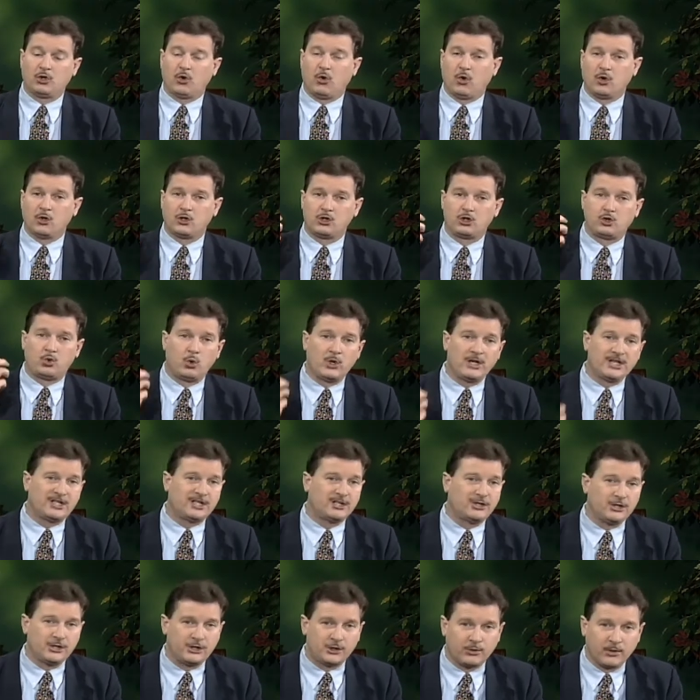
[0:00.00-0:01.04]
or twist
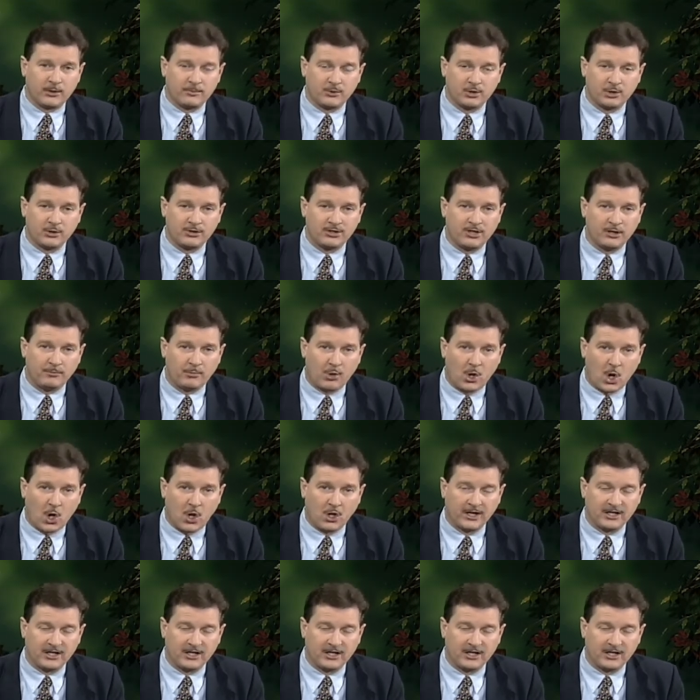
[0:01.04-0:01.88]
the scriptures that Paul